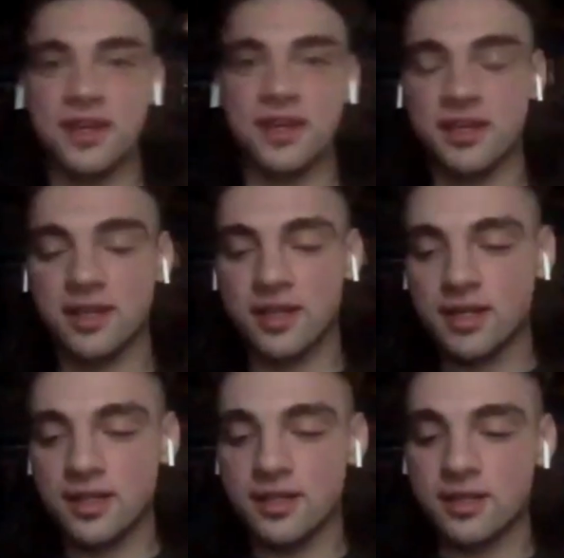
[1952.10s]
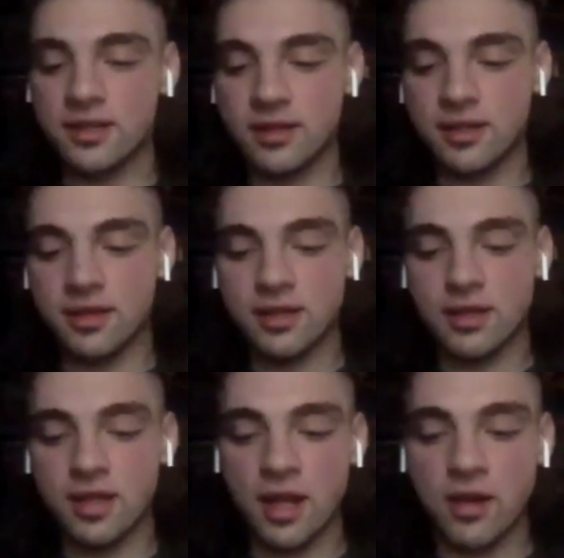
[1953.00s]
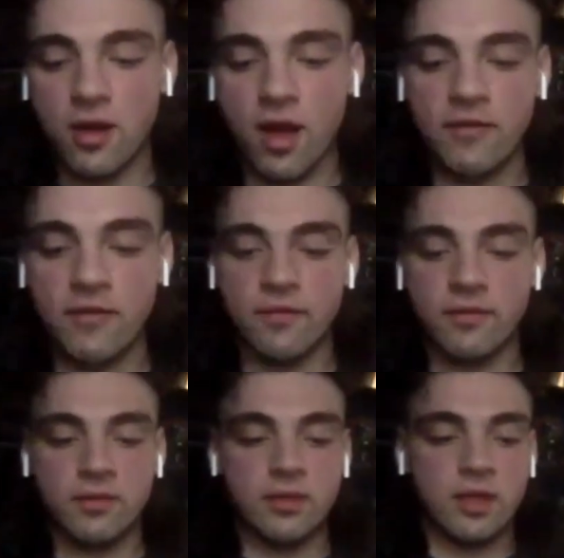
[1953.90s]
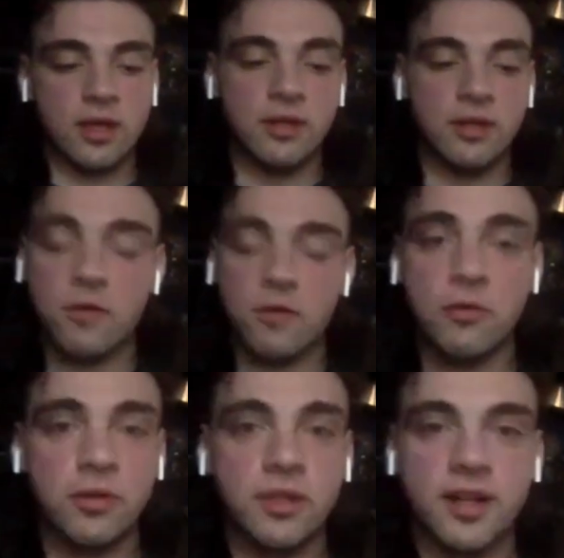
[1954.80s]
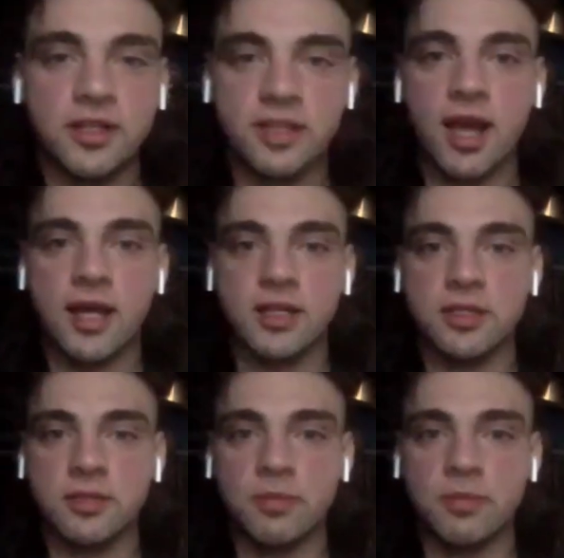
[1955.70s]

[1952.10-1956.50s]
I don't know, they were really nice guys.